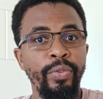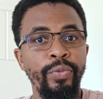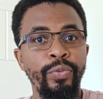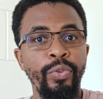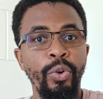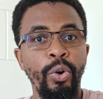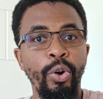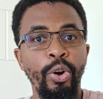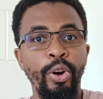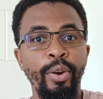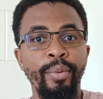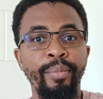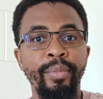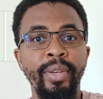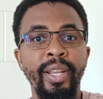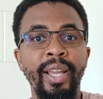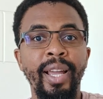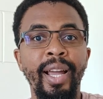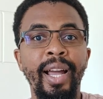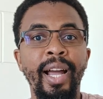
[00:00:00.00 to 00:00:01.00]

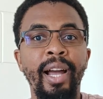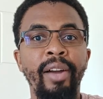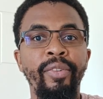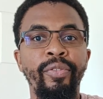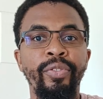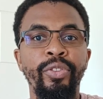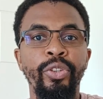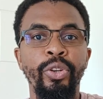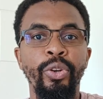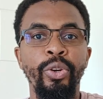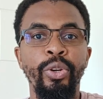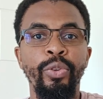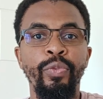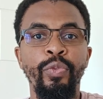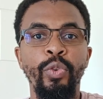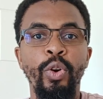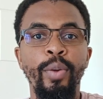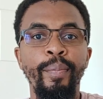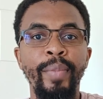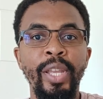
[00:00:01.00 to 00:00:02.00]
formed after the
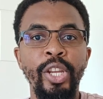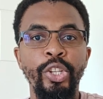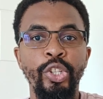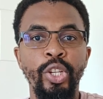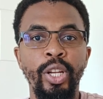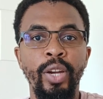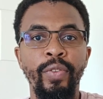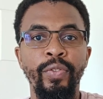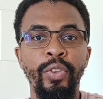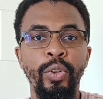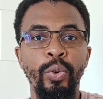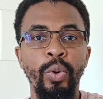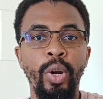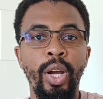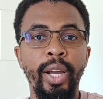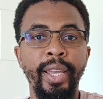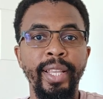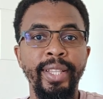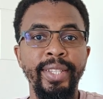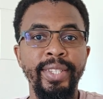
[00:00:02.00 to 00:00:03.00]
formation of the
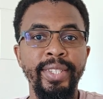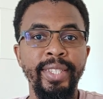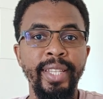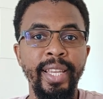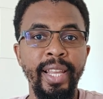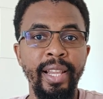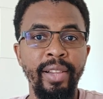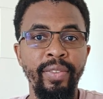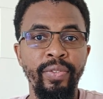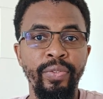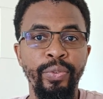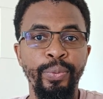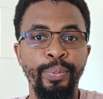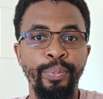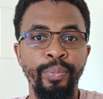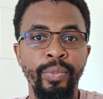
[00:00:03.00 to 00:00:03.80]
rock itself.